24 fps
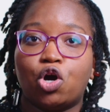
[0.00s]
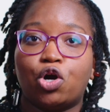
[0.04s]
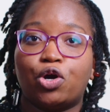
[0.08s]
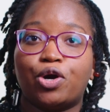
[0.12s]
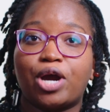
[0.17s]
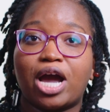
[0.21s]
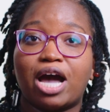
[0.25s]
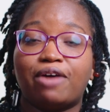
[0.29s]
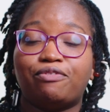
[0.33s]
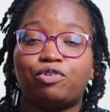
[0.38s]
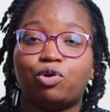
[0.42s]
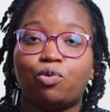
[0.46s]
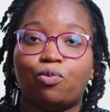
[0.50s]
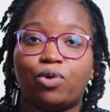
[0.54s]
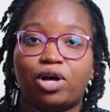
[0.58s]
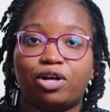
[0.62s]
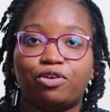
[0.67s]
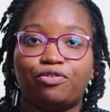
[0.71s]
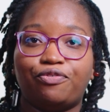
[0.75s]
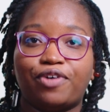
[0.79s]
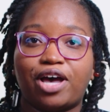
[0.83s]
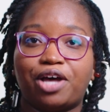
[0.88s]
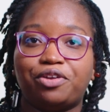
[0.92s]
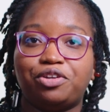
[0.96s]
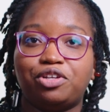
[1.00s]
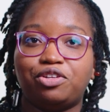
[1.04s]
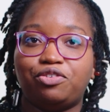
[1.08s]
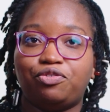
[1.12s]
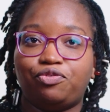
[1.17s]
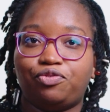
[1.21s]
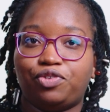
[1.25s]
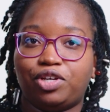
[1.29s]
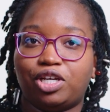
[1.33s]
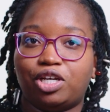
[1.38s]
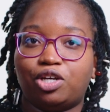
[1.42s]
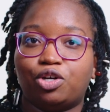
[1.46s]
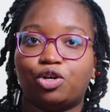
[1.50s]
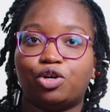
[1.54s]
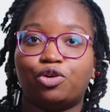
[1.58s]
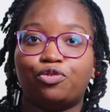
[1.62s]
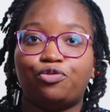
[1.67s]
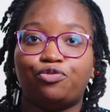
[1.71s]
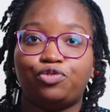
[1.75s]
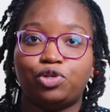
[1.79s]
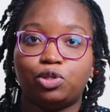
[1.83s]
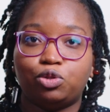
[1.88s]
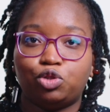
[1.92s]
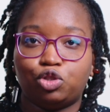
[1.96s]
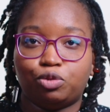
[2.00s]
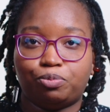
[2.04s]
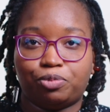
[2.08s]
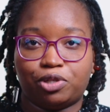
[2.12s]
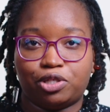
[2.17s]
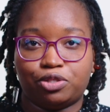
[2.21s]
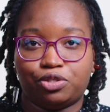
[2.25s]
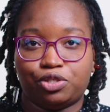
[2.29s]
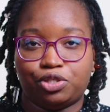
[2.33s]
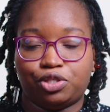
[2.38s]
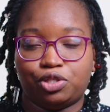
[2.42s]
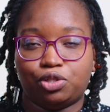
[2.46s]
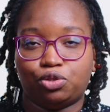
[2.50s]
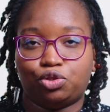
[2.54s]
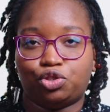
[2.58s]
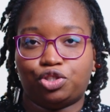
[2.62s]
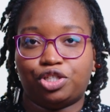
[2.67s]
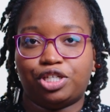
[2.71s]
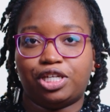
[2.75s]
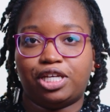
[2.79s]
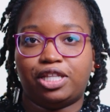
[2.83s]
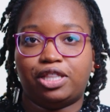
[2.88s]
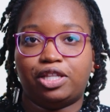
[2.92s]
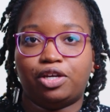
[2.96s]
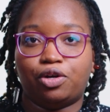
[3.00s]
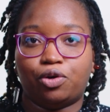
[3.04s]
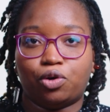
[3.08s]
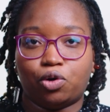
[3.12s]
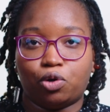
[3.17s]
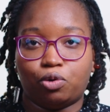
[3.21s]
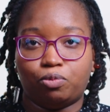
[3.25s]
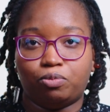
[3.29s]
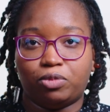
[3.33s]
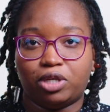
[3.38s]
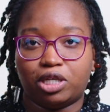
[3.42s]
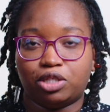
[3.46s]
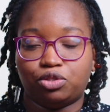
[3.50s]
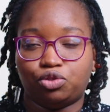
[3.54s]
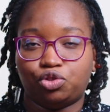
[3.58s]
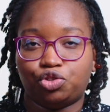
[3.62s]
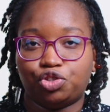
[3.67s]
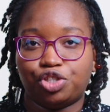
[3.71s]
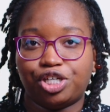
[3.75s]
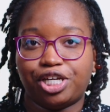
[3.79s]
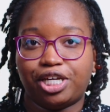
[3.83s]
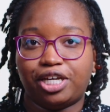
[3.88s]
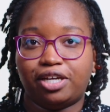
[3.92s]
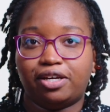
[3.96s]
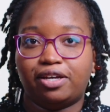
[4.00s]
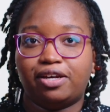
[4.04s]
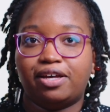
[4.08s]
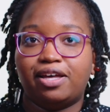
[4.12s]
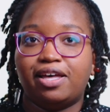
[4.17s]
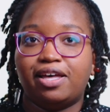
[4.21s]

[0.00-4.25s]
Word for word: or have a well founded fear of future persecution in their home country.